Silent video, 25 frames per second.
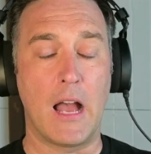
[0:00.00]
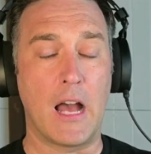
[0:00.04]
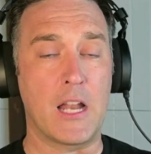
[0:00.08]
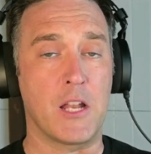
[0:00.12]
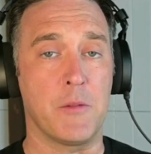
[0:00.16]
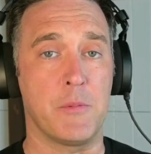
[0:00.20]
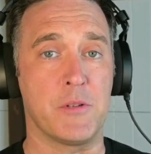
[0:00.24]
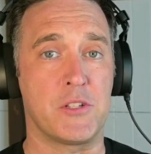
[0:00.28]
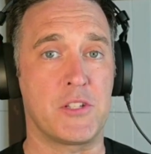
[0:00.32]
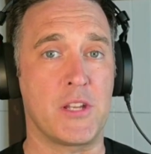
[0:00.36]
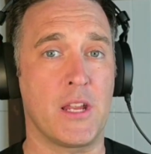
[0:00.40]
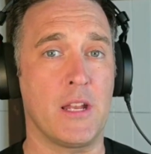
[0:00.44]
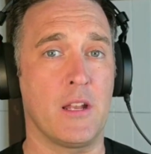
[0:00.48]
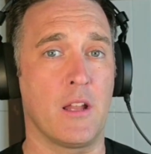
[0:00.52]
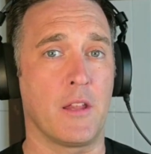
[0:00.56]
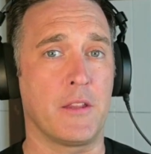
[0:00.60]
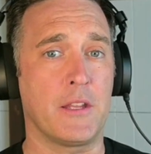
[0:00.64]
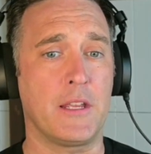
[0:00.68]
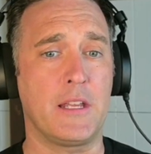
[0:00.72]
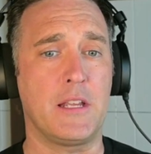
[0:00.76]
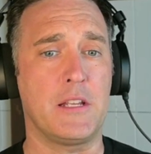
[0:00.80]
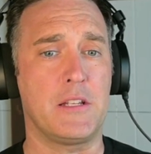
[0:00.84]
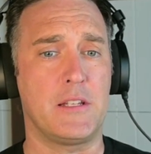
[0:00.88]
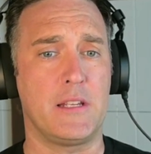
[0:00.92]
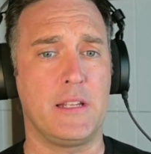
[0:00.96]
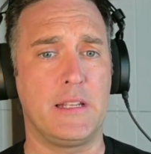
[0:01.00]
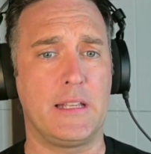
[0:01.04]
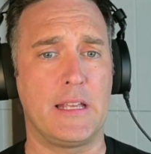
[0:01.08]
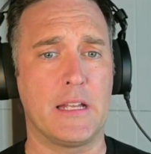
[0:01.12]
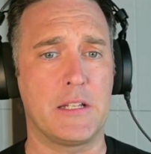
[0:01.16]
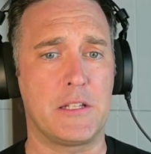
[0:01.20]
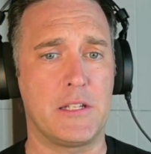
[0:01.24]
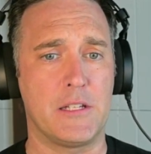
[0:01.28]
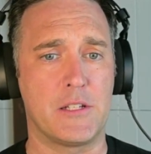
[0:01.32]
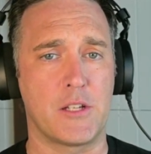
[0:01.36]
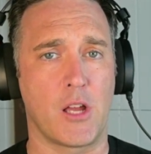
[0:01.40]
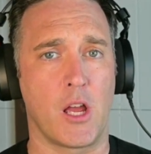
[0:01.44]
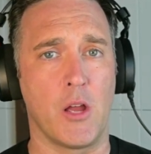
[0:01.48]
100%. I think he
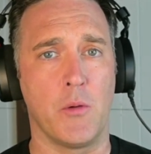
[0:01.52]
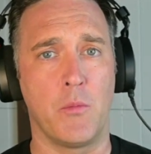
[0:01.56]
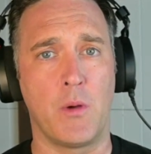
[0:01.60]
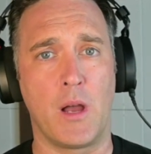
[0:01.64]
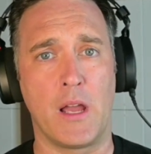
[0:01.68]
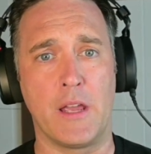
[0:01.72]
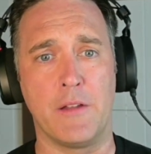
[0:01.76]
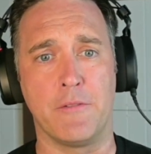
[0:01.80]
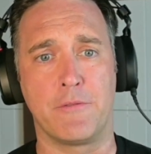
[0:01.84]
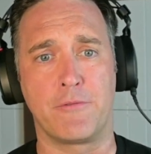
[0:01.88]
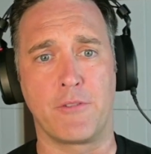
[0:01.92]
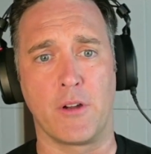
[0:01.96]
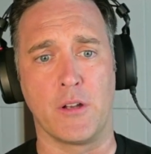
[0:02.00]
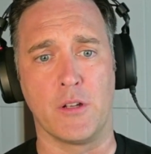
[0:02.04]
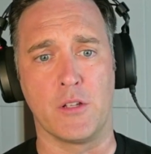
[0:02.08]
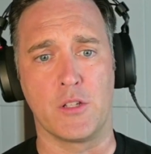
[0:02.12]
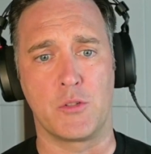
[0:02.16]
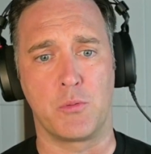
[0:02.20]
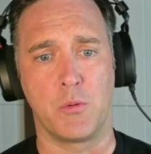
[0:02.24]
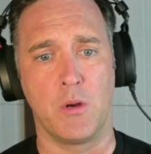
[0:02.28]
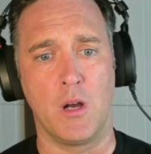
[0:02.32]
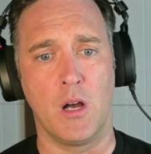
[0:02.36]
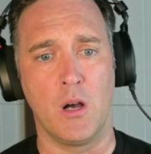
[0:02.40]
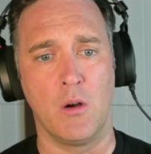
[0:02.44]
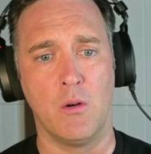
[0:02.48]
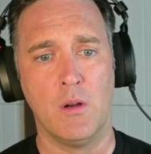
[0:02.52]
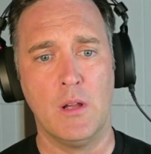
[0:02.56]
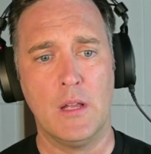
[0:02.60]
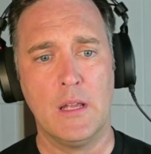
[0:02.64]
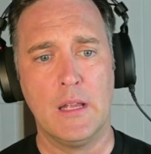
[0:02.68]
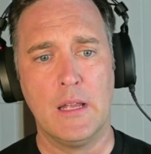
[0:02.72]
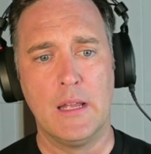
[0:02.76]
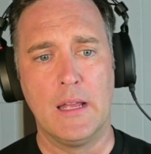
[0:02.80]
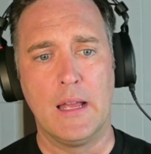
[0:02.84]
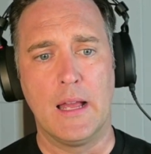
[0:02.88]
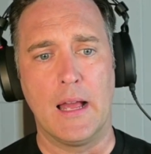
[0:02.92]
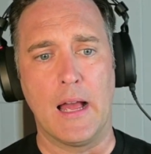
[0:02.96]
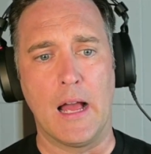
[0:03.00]
gets his own way in front as well.
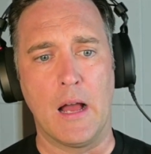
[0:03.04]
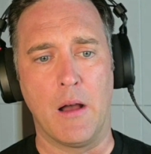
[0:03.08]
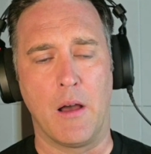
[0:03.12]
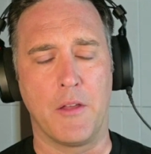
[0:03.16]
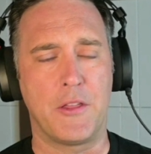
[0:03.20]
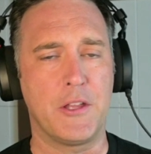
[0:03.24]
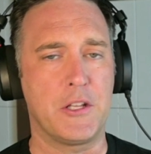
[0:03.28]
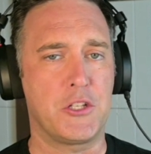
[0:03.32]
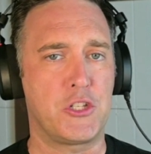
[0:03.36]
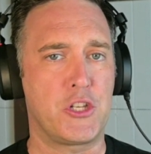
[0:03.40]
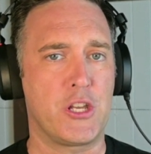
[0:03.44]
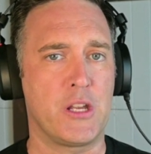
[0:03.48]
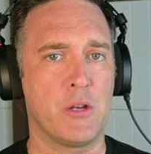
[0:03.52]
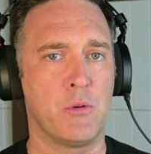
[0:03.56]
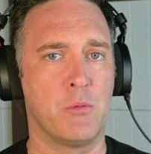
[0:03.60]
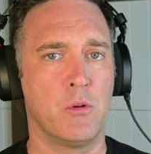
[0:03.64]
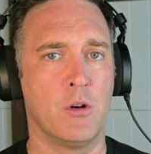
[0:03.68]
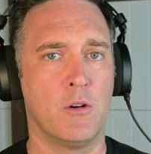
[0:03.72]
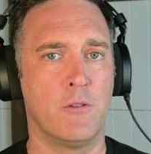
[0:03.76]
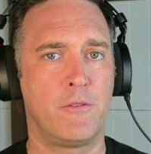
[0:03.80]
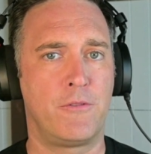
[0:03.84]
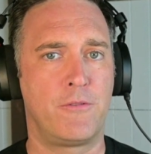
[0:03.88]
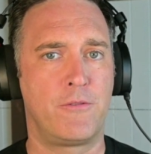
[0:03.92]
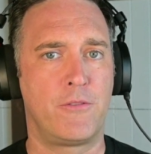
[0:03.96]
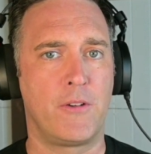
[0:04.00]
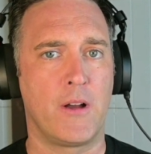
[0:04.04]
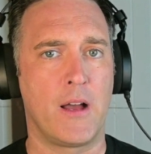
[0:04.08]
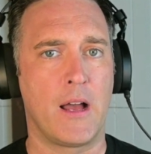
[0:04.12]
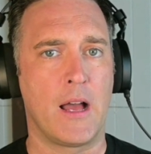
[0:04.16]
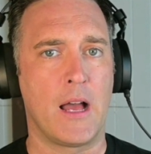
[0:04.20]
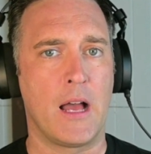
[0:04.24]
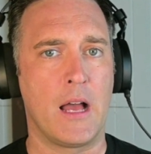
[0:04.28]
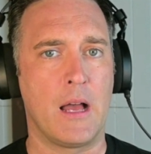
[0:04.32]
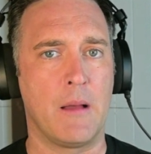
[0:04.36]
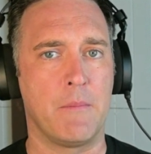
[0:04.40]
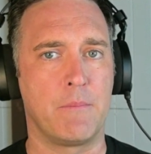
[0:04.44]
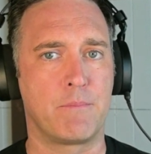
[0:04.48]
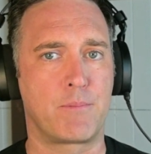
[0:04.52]
I think
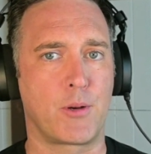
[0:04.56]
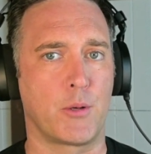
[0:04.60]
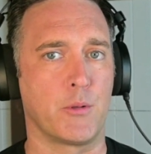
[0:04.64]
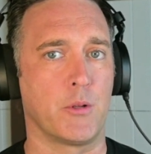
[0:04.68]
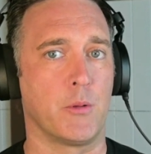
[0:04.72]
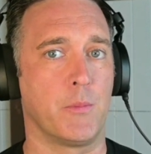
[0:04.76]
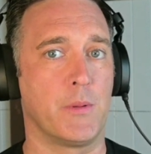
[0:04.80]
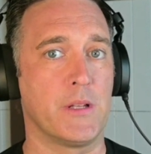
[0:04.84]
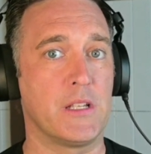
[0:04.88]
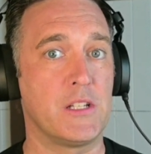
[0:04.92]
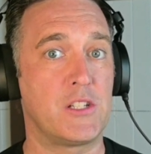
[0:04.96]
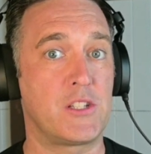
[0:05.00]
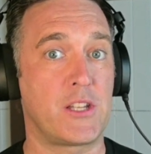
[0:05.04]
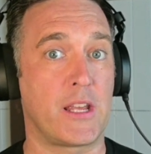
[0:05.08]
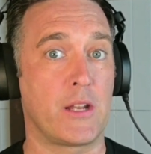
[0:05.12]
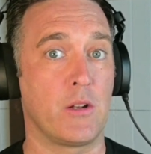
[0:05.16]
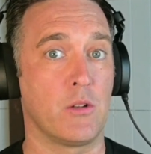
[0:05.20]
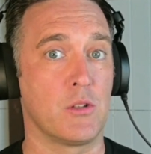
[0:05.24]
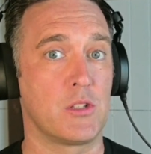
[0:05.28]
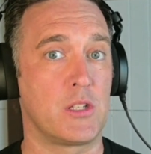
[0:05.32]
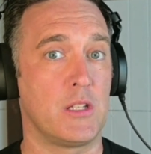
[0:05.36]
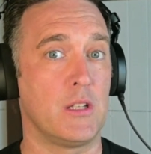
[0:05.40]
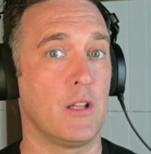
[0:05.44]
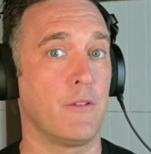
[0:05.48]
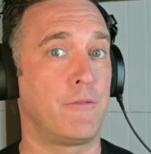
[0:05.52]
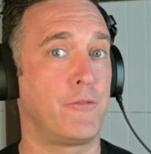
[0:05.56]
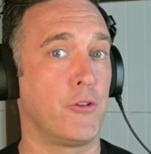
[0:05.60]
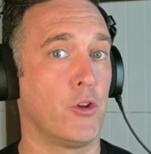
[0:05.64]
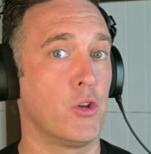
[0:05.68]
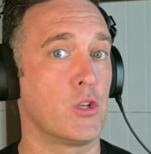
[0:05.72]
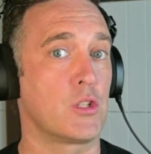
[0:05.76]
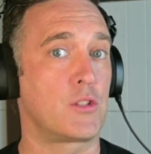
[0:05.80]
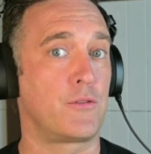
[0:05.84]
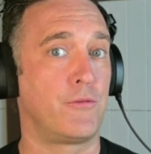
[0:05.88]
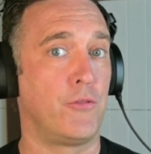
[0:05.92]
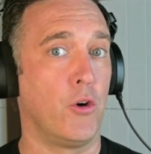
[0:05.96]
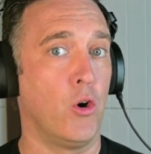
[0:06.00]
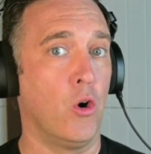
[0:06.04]
Cheerwolf probably settles in the
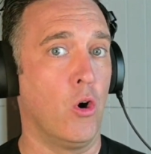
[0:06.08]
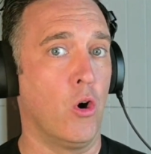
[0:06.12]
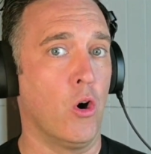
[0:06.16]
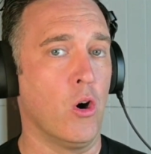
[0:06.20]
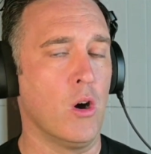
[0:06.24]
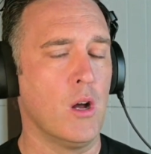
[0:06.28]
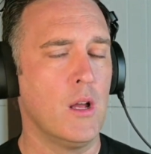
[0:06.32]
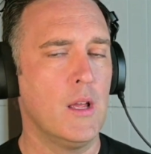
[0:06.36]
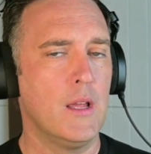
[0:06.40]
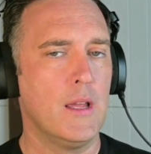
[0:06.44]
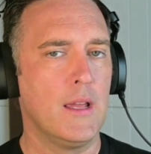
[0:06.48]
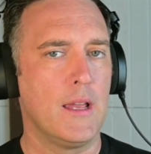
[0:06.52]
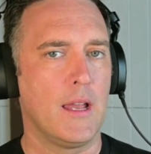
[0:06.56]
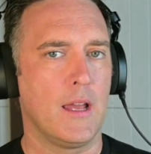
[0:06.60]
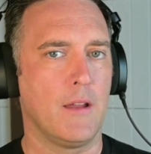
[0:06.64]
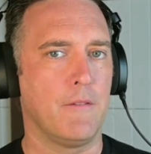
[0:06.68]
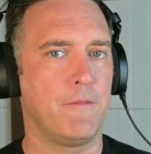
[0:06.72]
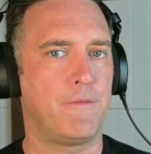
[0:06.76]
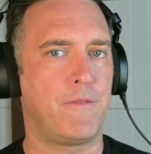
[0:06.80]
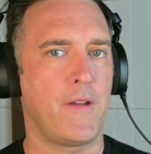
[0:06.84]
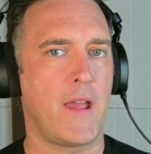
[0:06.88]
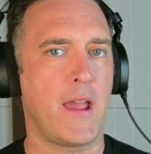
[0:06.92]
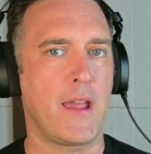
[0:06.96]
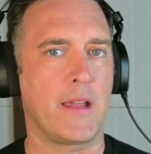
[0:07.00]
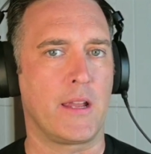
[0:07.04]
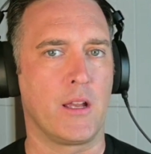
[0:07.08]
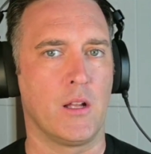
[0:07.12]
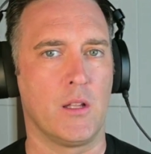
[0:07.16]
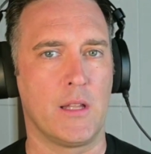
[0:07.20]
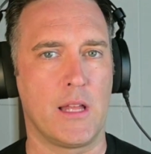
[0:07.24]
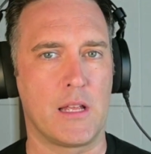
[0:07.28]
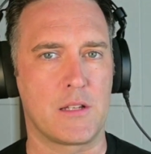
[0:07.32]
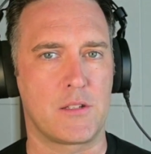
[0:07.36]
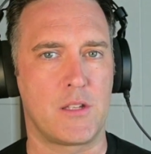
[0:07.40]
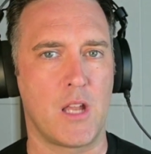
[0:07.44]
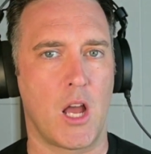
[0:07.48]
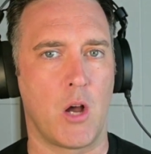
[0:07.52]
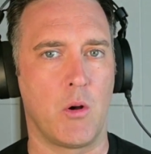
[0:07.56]
first 4, and Fangirl
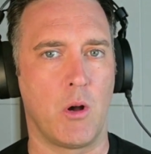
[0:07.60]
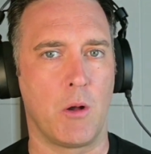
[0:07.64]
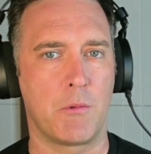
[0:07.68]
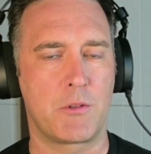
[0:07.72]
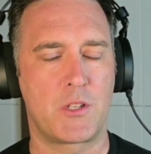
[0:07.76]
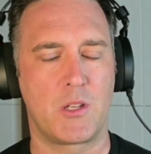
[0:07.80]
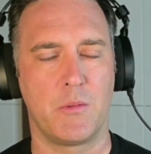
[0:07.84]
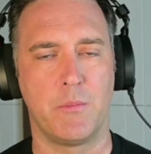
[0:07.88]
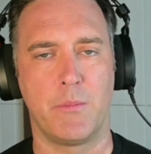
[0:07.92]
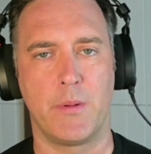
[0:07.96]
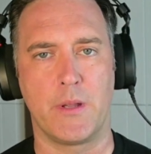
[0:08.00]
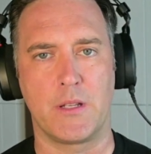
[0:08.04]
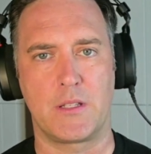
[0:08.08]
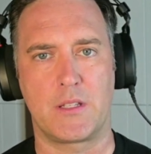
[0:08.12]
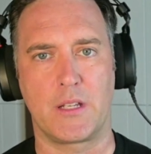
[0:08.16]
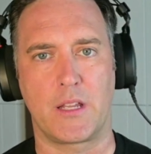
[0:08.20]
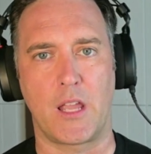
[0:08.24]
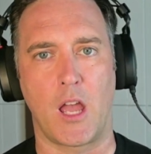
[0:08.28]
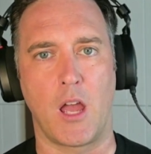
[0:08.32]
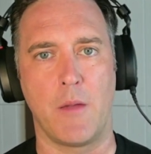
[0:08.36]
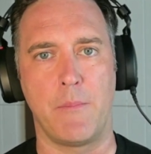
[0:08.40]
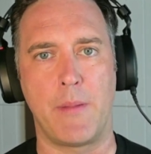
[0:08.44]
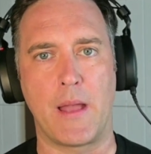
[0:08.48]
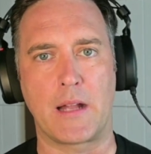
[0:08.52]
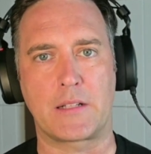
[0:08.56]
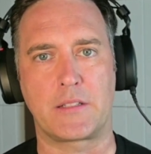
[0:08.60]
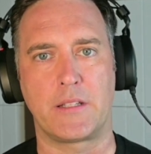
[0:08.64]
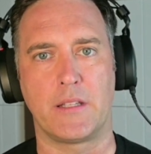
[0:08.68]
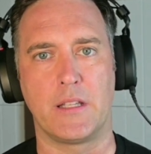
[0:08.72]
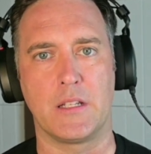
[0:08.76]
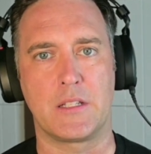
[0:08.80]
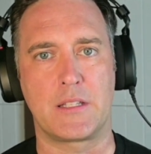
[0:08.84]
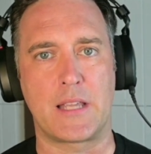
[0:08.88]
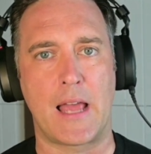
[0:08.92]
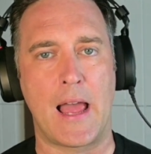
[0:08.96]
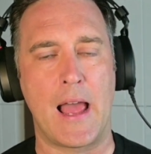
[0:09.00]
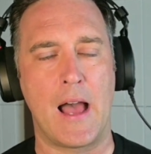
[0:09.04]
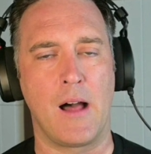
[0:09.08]
has no option but to go back to the
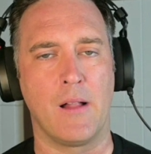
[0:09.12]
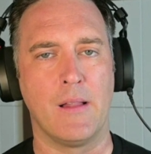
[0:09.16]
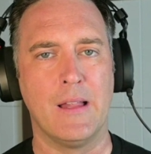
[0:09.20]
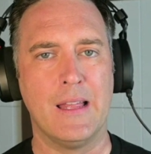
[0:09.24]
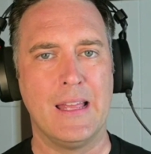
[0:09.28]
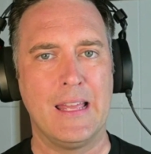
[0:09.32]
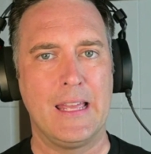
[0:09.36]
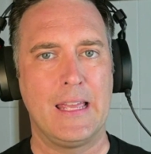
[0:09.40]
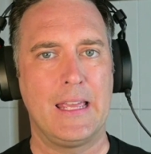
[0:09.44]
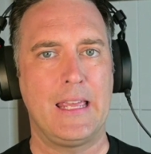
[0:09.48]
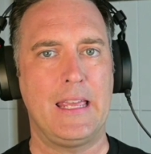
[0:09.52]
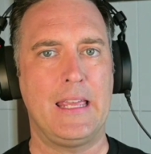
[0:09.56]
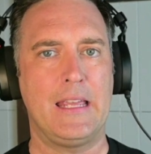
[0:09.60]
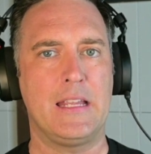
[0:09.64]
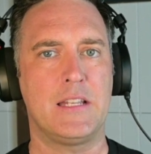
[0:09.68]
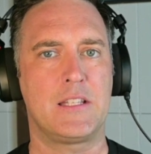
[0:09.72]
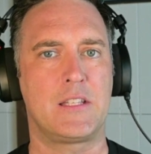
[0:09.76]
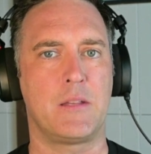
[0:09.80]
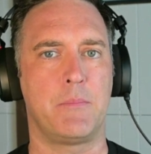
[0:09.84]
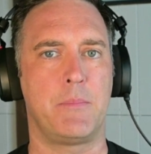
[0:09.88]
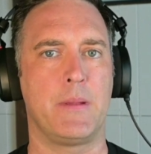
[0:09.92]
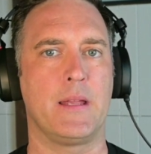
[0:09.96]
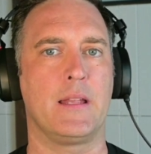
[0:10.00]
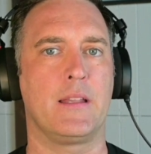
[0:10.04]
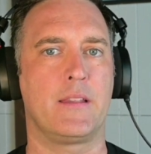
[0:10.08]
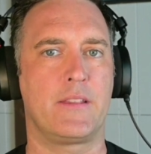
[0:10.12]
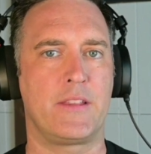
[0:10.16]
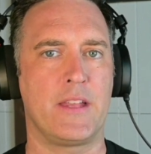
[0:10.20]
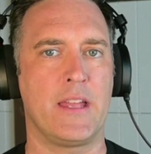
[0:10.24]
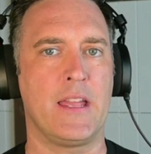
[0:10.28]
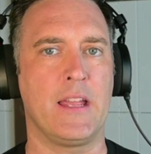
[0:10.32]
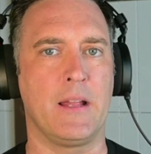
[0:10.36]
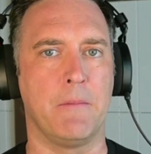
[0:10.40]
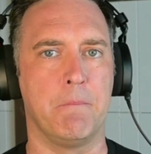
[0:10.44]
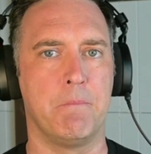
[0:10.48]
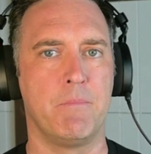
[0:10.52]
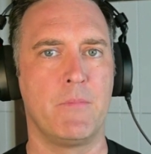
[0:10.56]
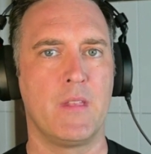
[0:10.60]
tail. Here's the big
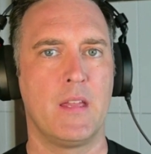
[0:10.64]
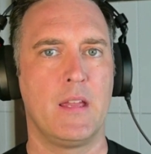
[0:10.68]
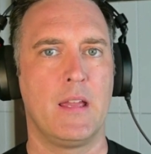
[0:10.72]
thing.